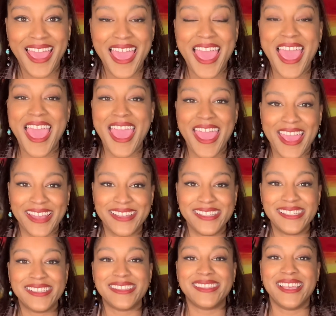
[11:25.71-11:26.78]
And
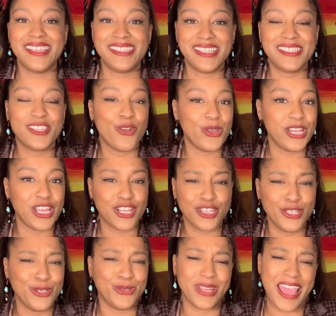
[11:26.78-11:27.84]
this is going to
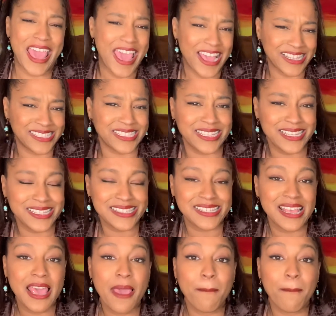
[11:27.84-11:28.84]
include accidents,